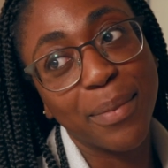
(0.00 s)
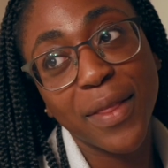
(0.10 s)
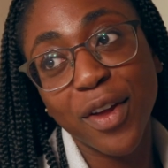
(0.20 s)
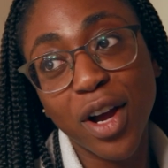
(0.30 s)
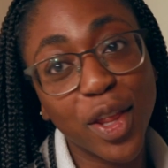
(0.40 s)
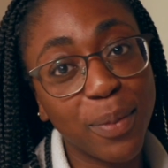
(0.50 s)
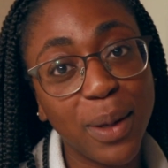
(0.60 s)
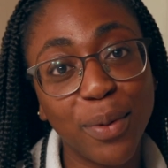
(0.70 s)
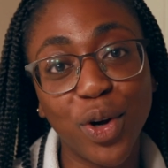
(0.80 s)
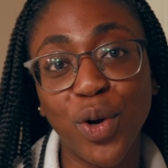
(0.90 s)
But there are other
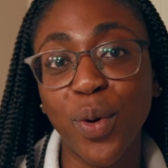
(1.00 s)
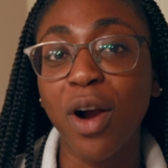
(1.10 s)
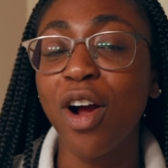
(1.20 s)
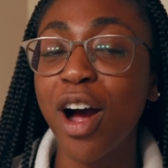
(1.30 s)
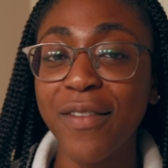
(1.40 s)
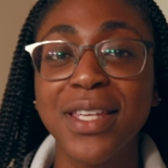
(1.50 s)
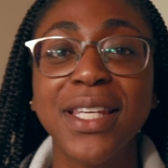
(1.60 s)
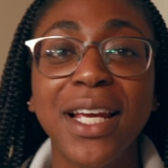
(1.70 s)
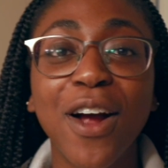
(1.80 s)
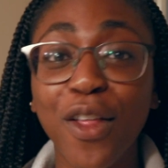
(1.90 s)
people who are
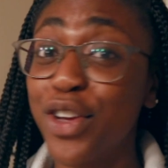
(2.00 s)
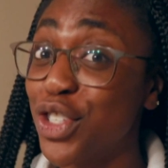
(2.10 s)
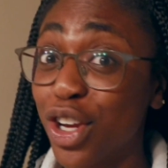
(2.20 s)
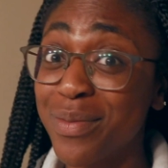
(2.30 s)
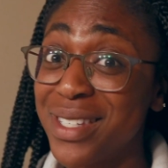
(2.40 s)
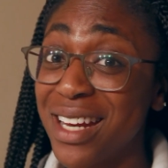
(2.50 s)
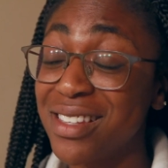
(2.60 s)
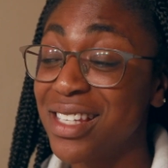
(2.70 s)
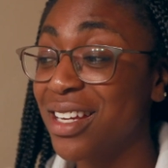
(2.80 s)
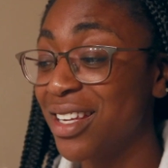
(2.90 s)
obviously in other
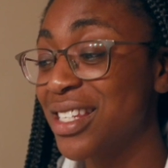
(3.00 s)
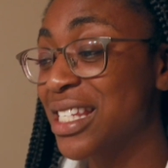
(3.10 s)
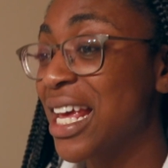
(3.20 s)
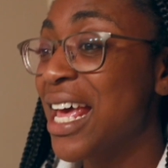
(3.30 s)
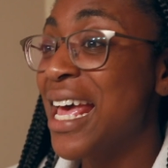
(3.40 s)
circumstances.